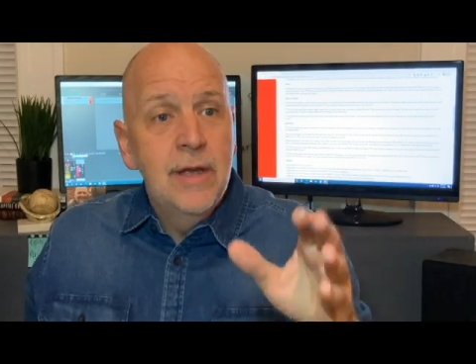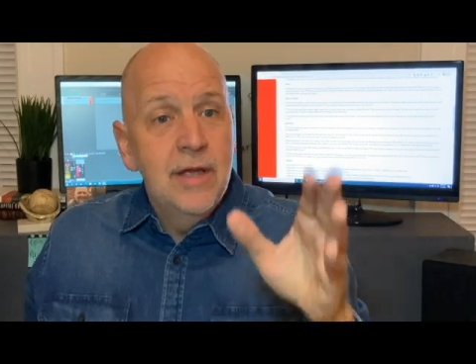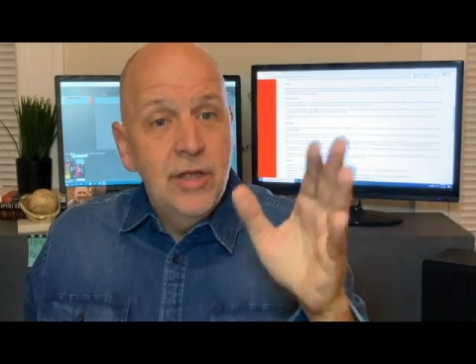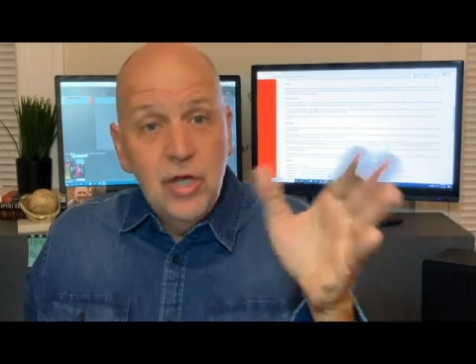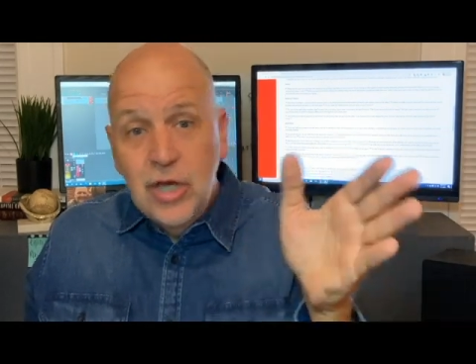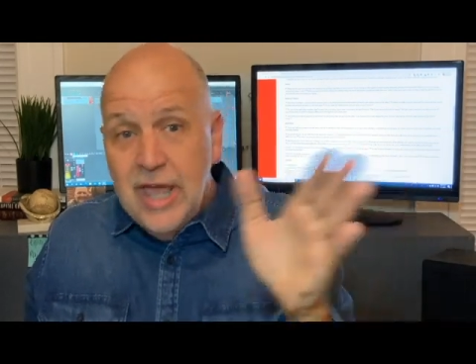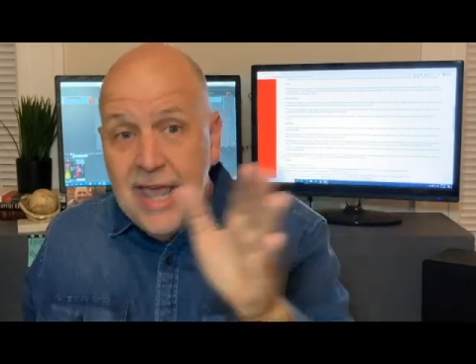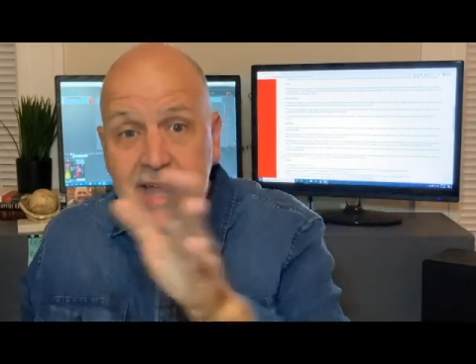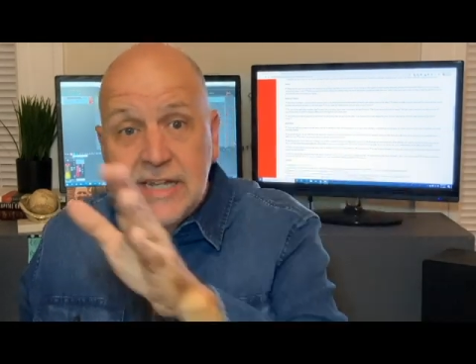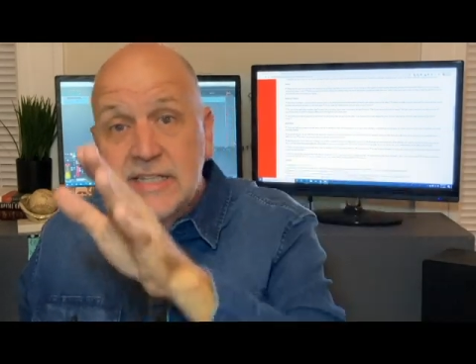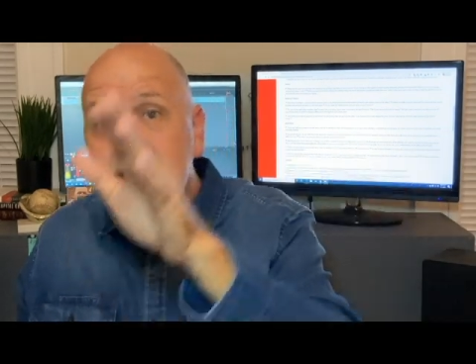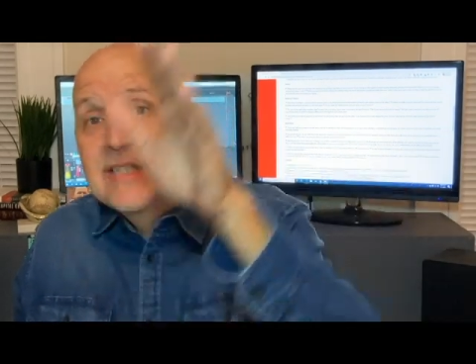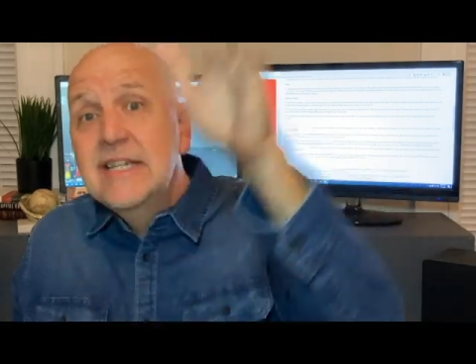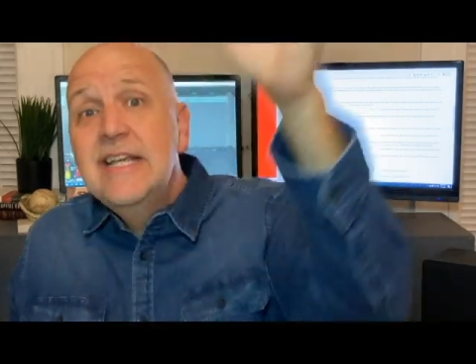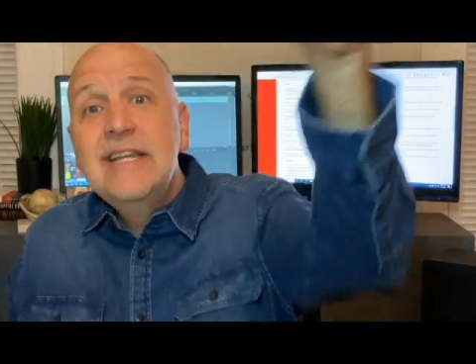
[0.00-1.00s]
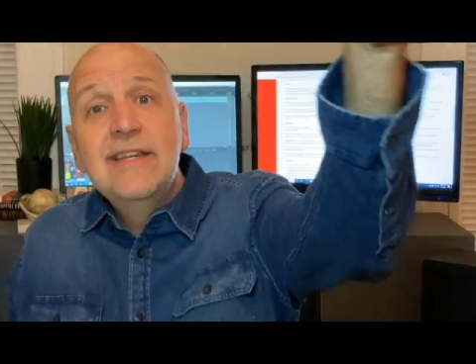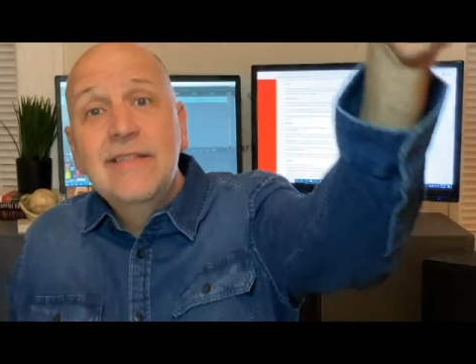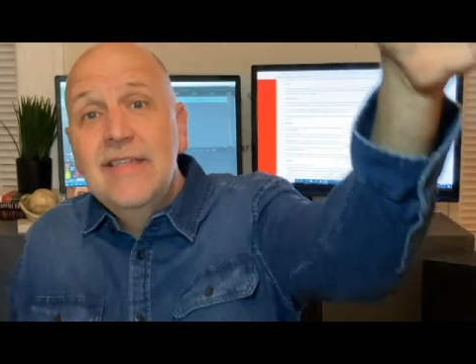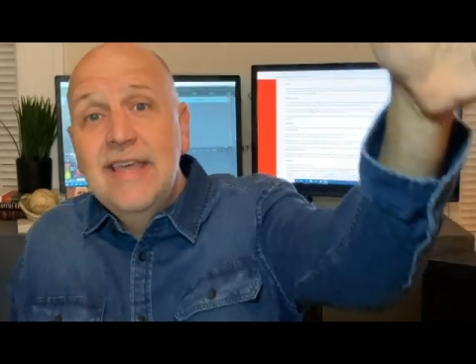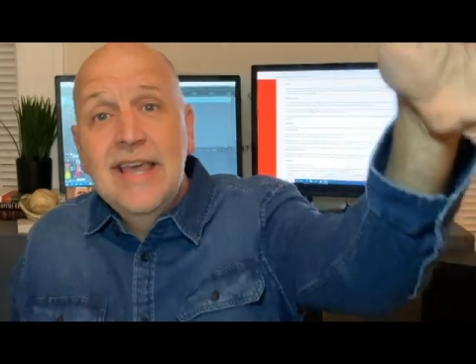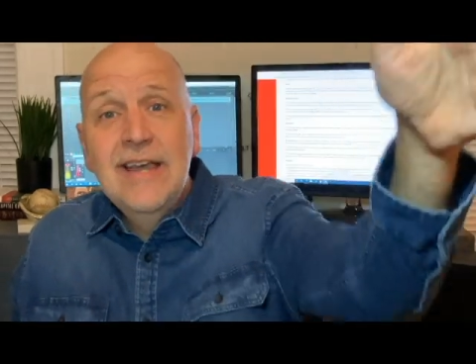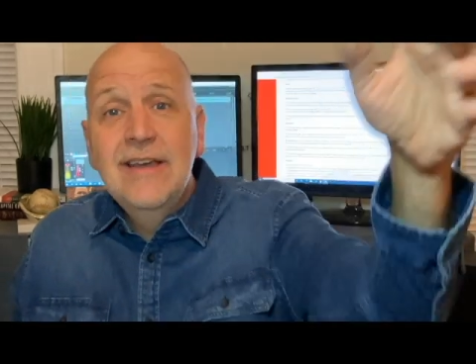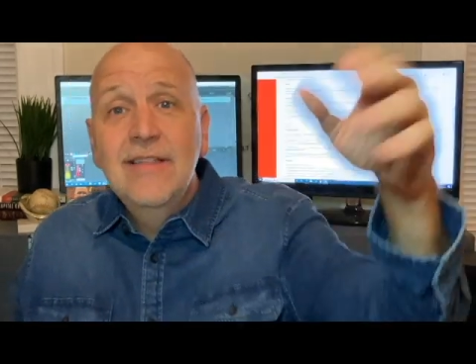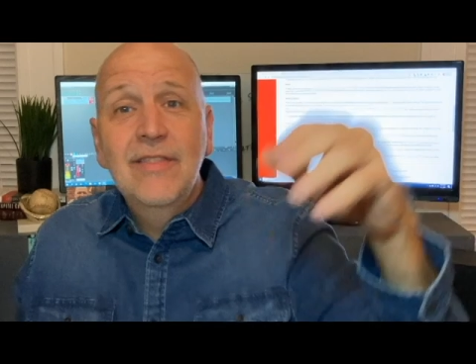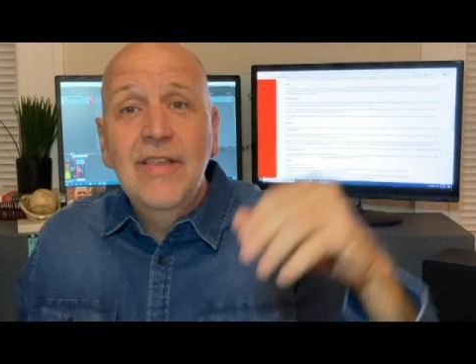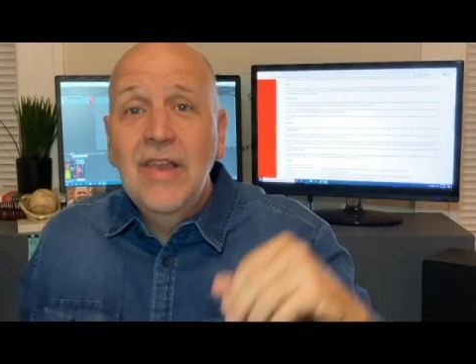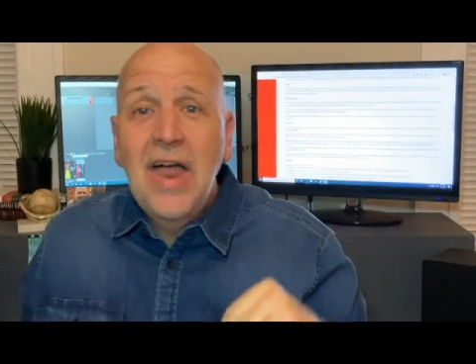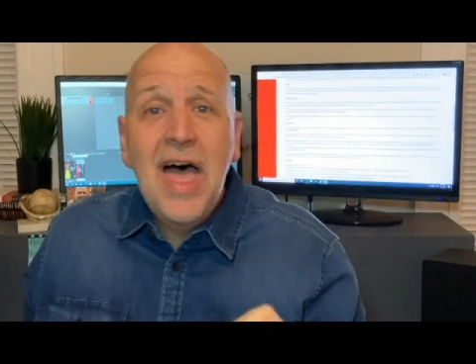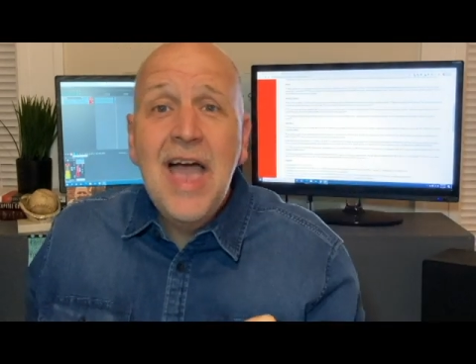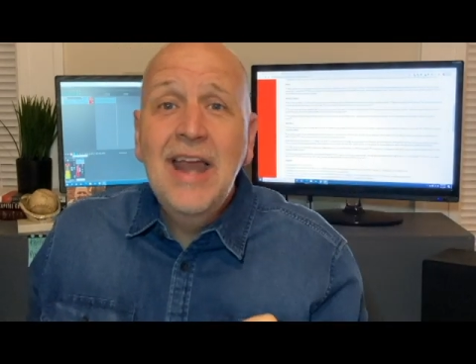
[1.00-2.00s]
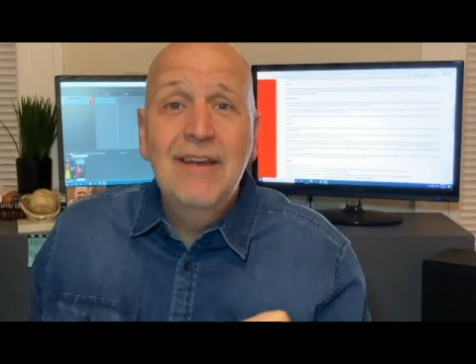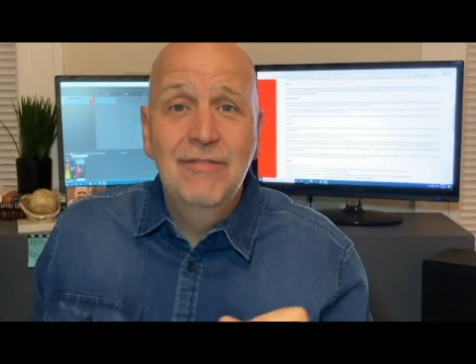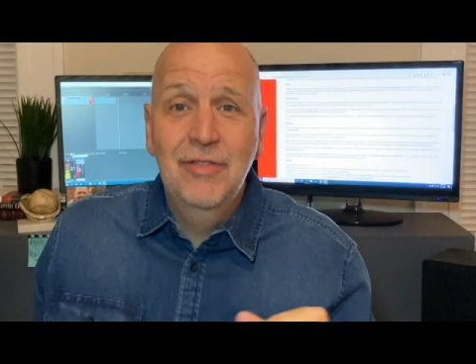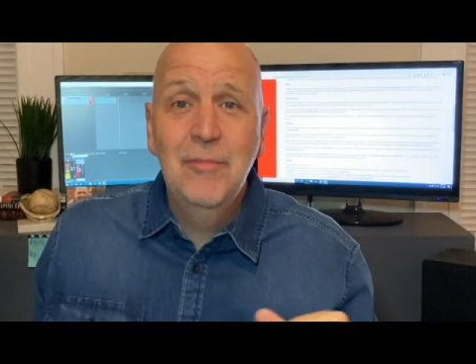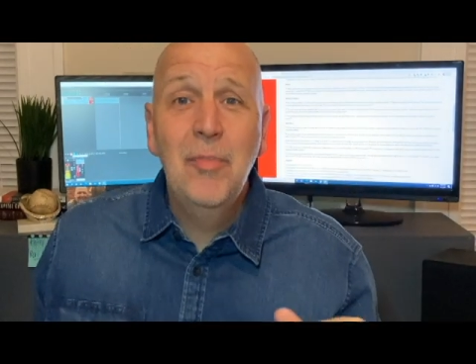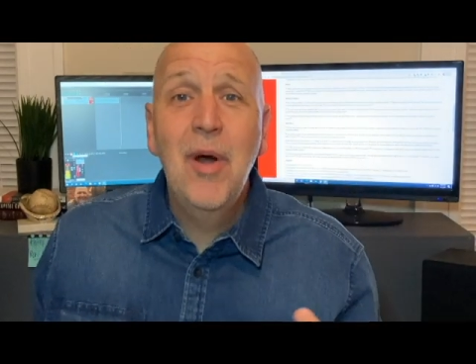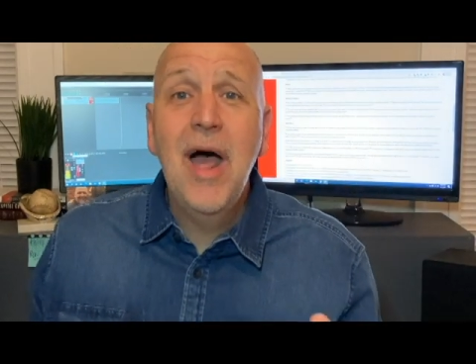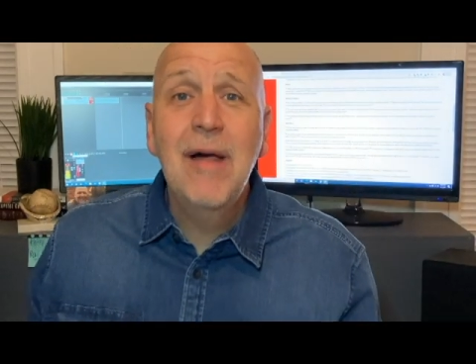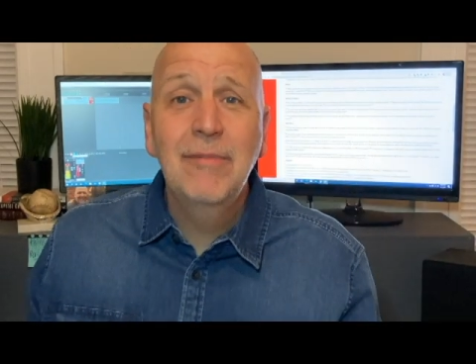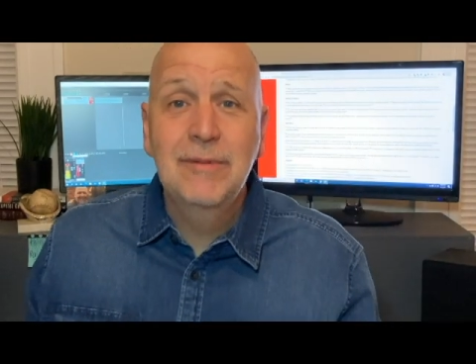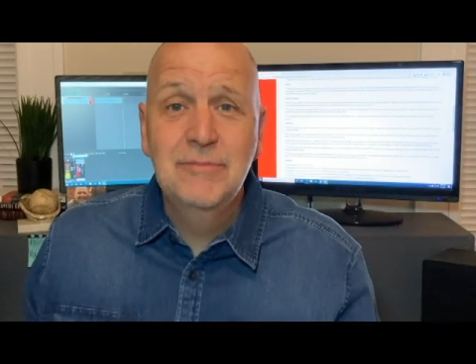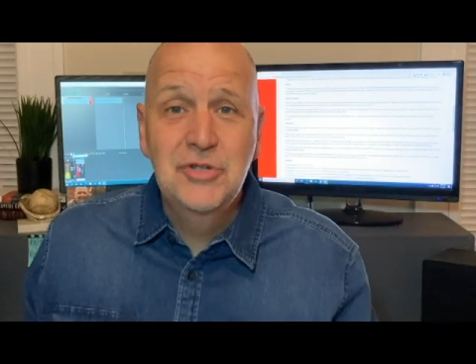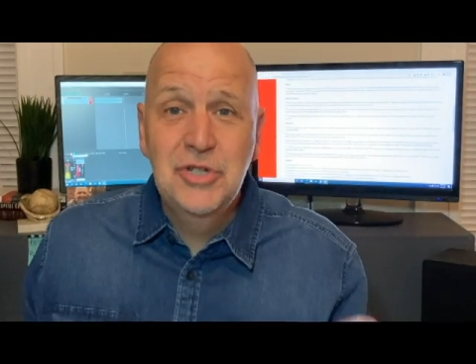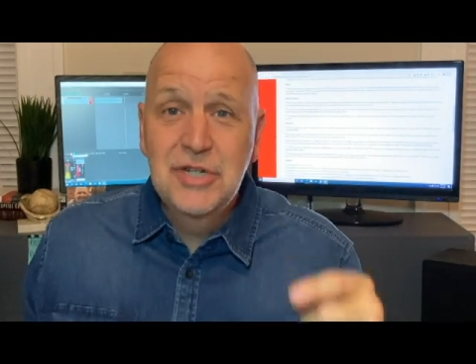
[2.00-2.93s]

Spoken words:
you can't see to the end of the line of the problems.